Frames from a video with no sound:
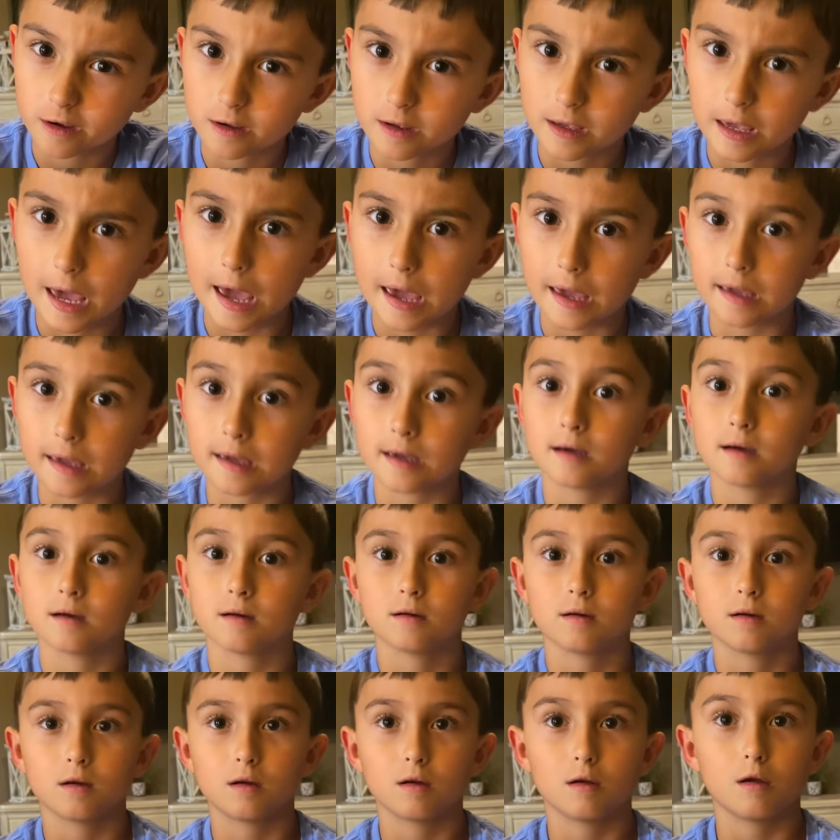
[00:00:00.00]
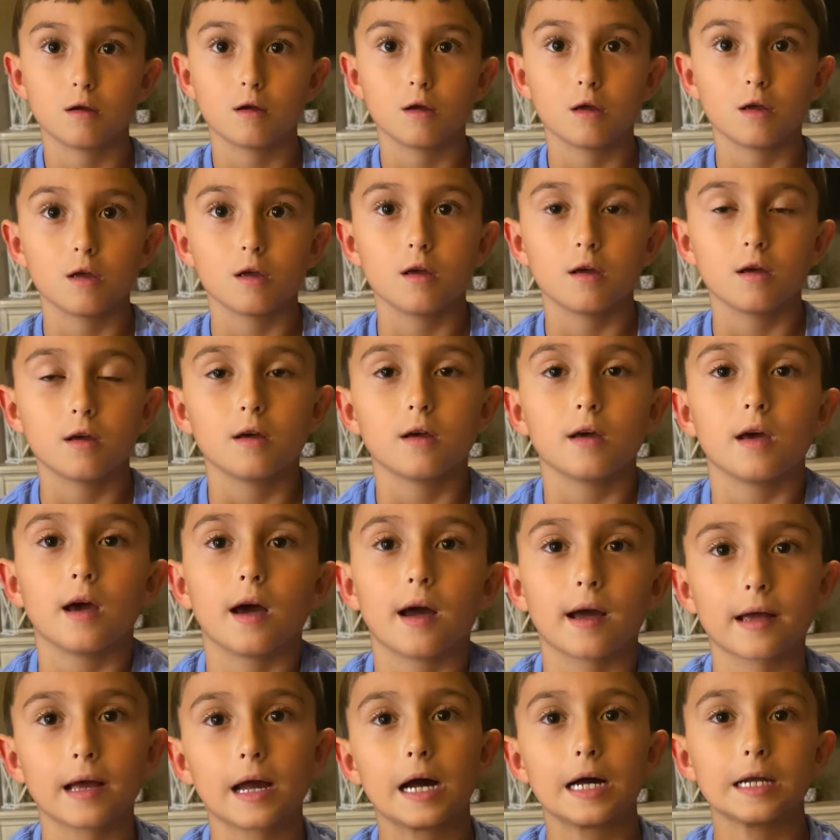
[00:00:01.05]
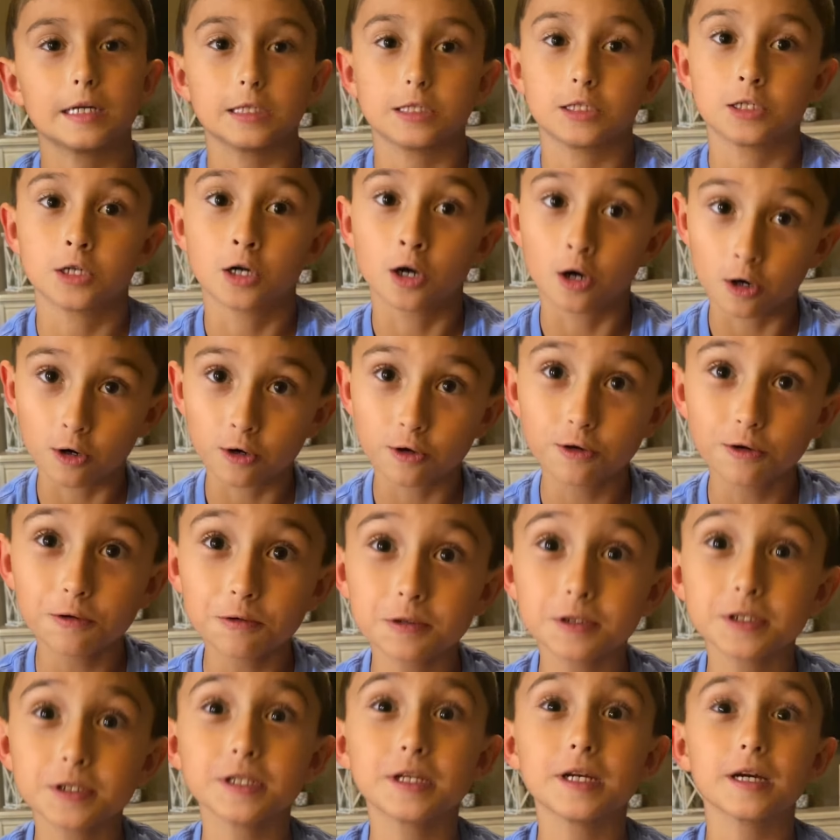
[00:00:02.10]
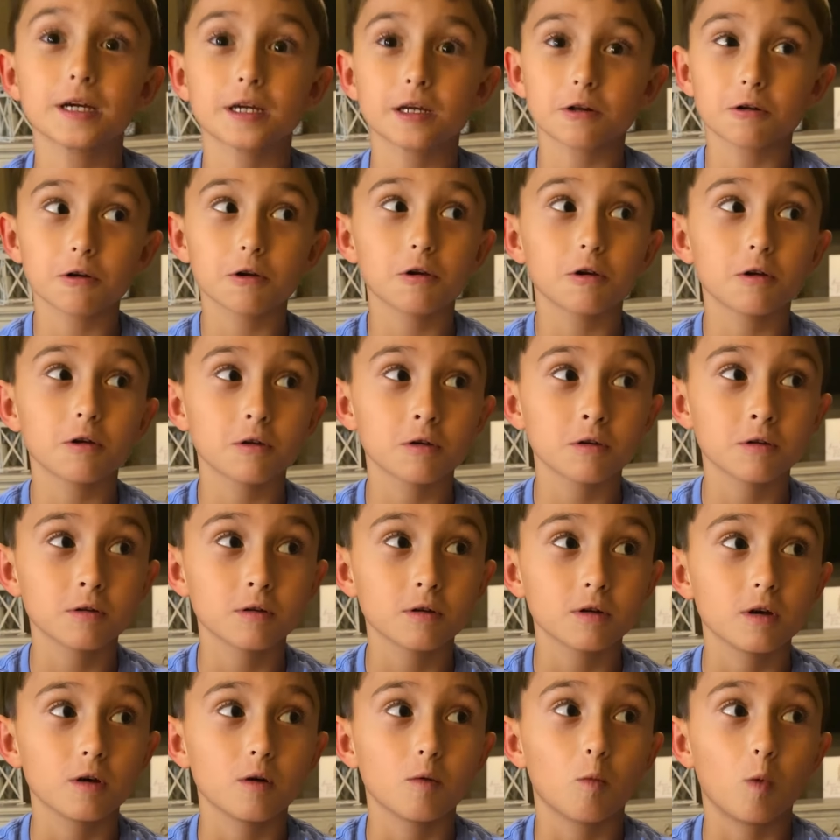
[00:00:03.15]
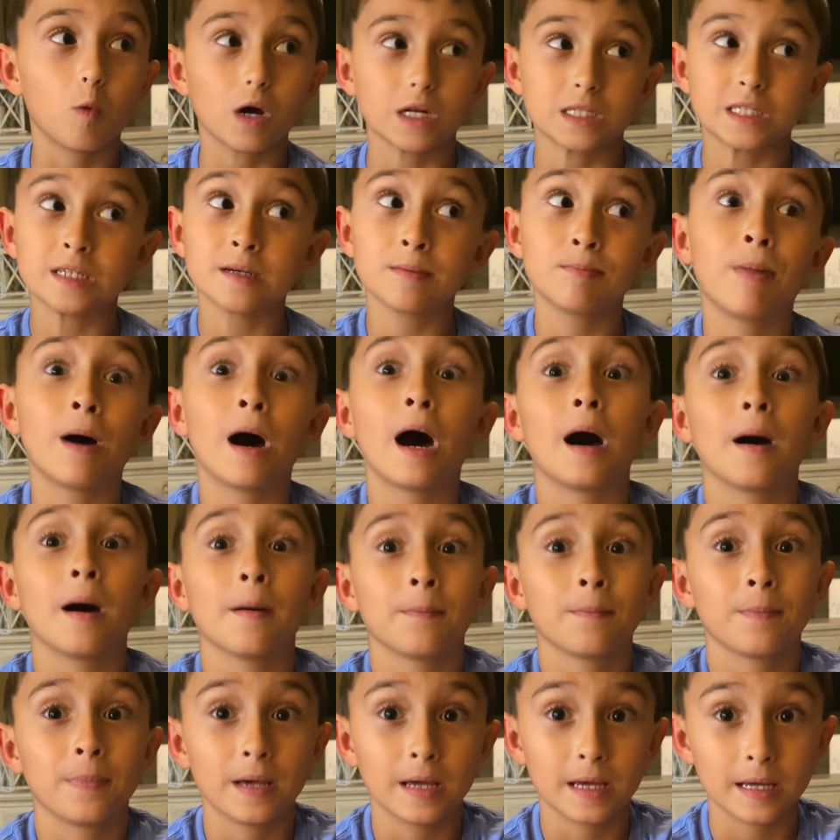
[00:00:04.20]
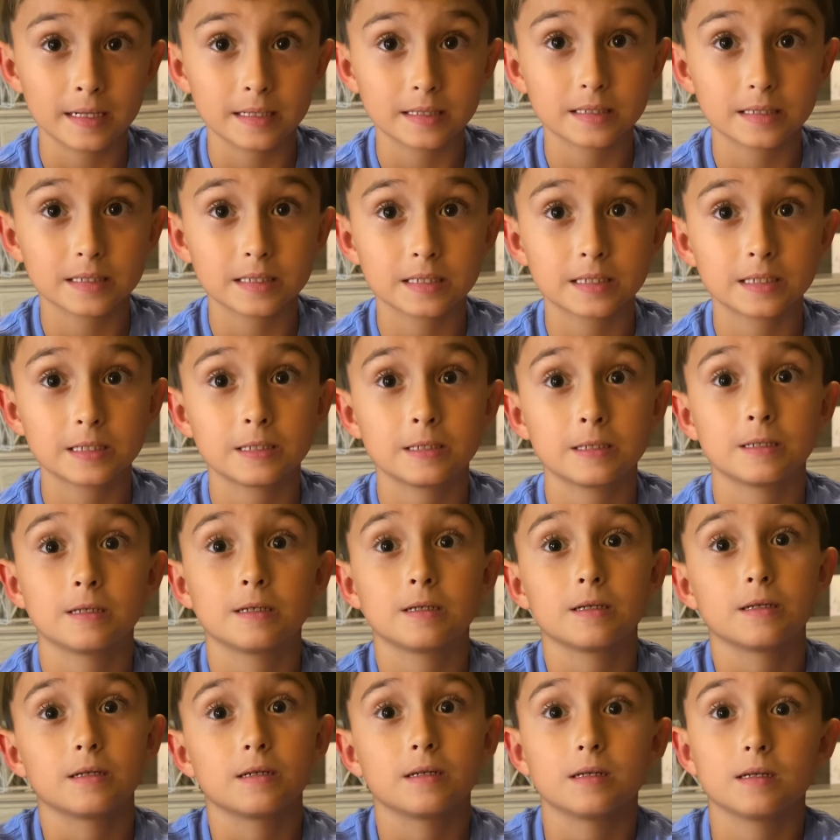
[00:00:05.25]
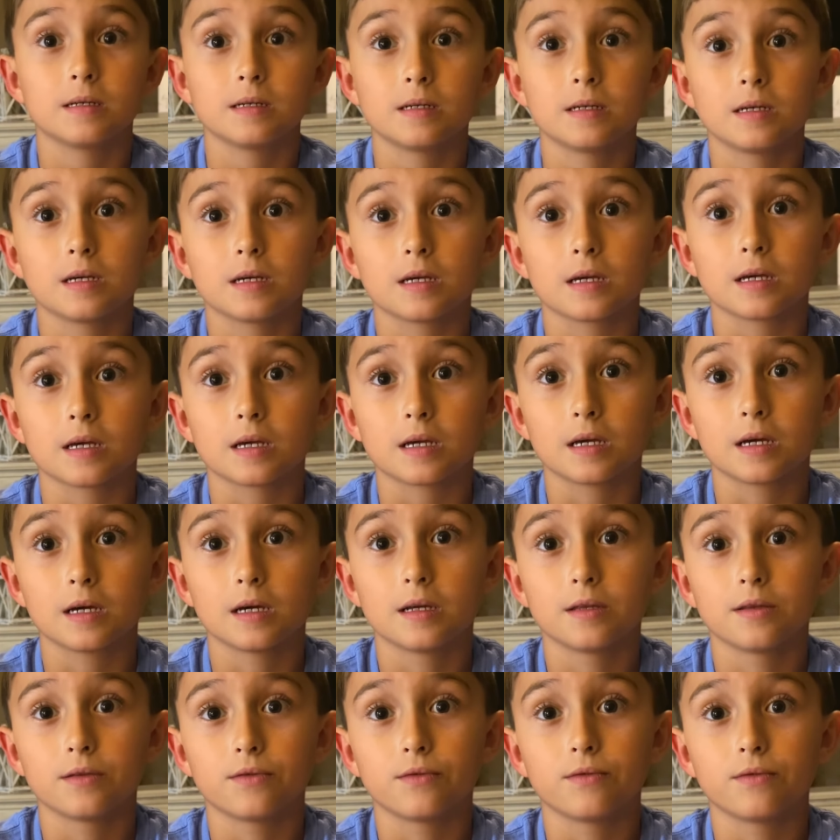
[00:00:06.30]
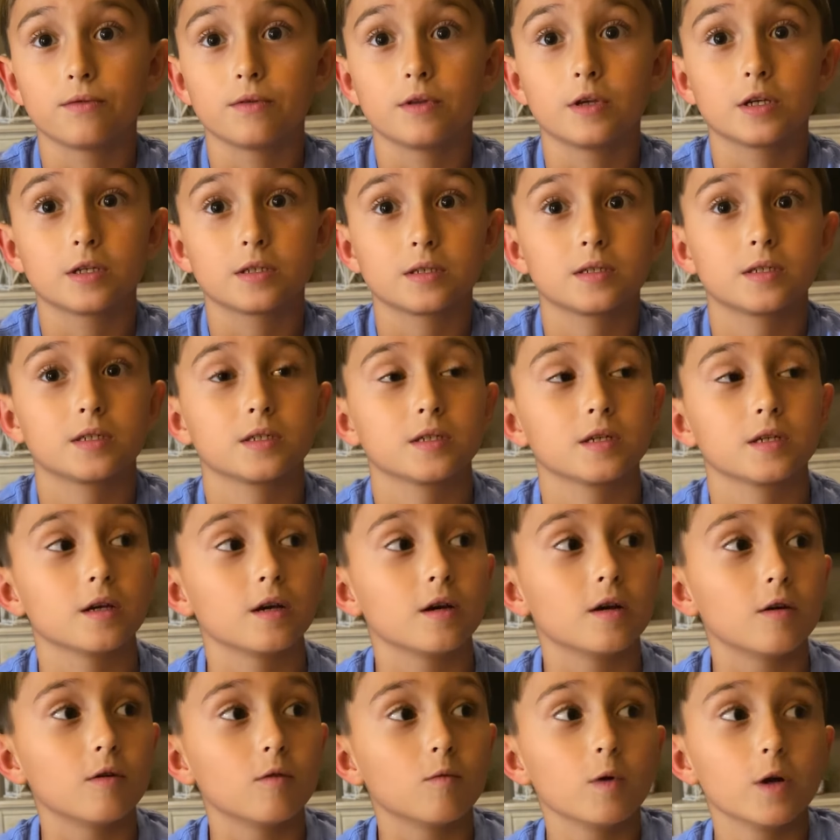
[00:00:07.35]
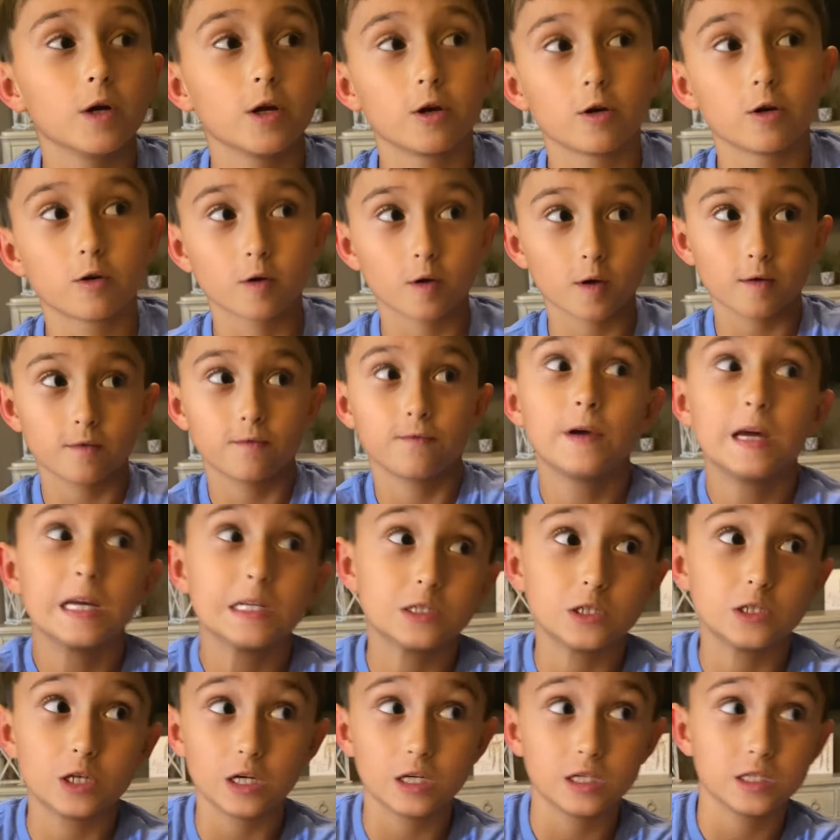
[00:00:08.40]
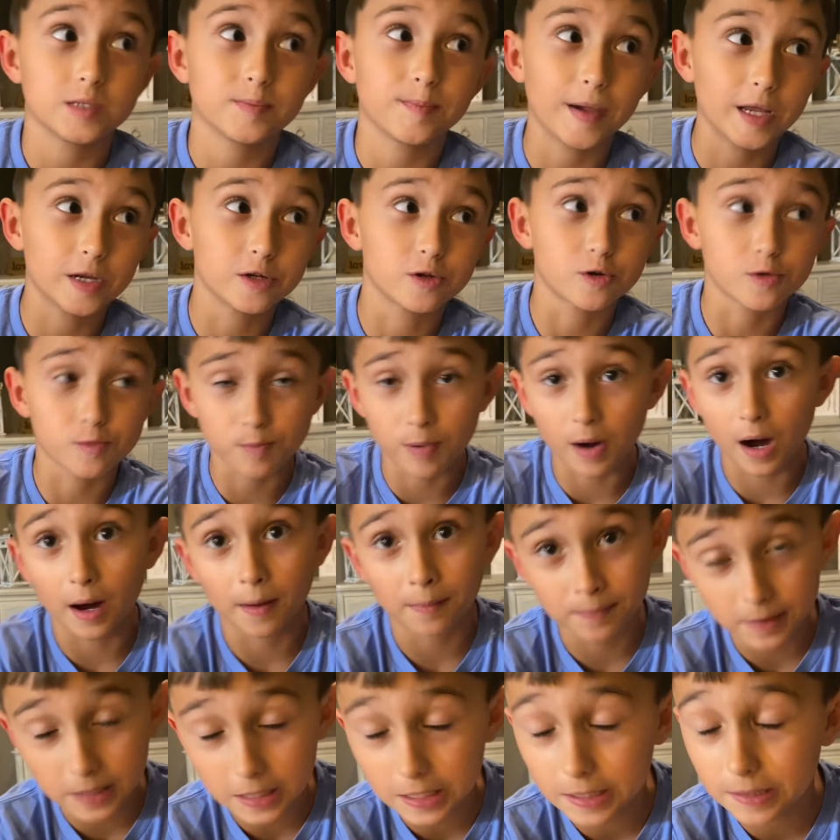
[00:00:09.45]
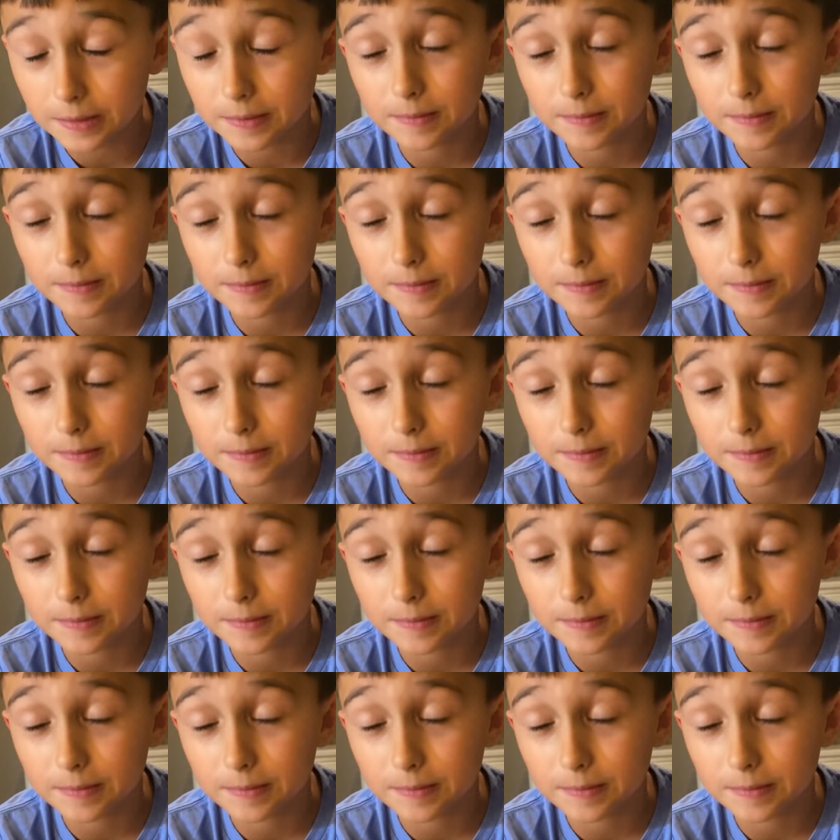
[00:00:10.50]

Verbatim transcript: okay? I got a turtle sticker, lots of poppets, and this weird fidget spinner poppet.